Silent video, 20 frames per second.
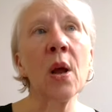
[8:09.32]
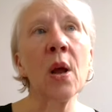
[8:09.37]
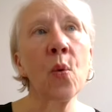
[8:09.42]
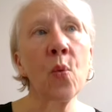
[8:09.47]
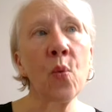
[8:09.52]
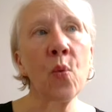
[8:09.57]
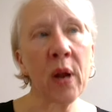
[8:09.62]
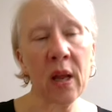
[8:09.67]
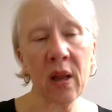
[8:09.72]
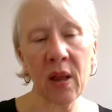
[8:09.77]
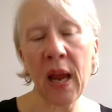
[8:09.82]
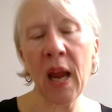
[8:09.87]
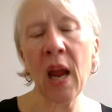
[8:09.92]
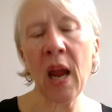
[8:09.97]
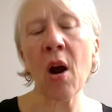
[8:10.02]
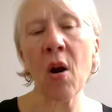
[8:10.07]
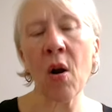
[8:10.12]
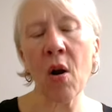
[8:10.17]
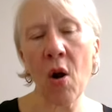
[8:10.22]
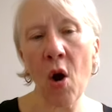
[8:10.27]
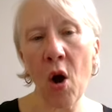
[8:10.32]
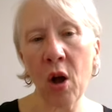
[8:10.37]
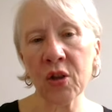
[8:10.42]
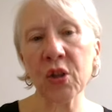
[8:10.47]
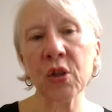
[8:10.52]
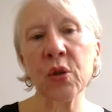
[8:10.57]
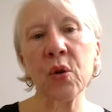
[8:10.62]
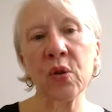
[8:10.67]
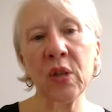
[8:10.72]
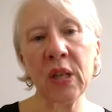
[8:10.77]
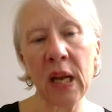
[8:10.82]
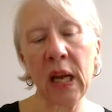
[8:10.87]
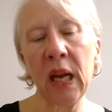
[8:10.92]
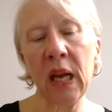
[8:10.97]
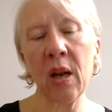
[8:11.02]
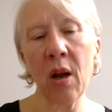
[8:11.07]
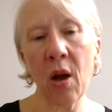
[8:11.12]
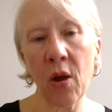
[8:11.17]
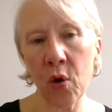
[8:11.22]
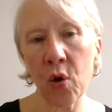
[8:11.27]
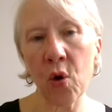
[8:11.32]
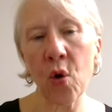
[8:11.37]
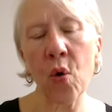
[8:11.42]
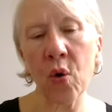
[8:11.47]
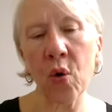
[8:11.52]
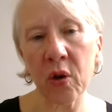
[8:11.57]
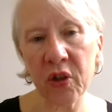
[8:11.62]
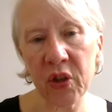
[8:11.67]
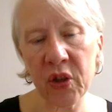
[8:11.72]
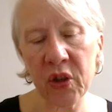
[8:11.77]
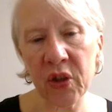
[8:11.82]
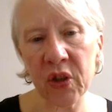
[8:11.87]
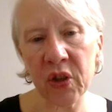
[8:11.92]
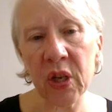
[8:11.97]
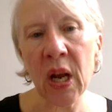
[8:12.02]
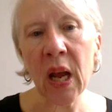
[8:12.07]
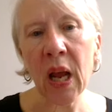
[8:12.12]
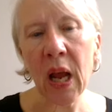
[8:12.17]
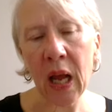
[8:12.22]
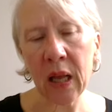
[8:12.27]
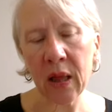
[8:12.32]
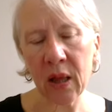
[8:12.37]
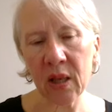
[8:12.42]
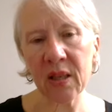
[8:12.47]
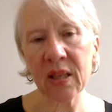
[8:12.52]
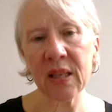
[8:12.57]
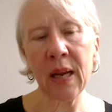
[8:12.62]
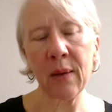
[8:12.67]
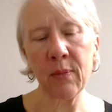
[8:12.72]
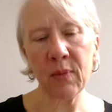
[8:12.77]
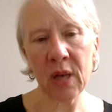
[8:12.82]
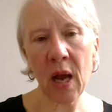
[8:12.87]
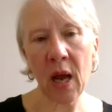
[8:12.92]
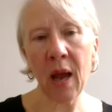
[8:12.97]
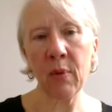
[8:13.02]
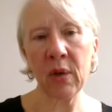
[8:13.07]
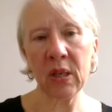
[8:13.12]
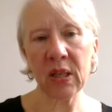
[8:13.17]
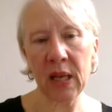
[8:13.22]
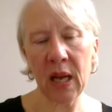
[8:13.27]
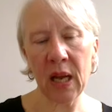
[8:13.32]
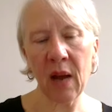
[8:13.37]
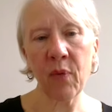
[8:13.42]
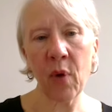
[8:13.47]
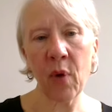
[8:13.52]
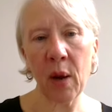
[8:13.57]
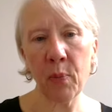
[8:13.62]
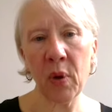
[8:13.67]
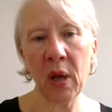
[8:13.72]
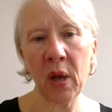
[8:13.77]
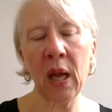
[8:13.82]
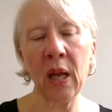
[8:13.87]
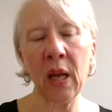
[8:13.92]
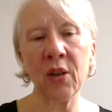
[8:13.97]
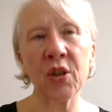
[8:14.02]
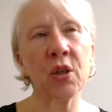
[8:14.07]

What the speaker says: They are also taking other courses at the same time as the FYP.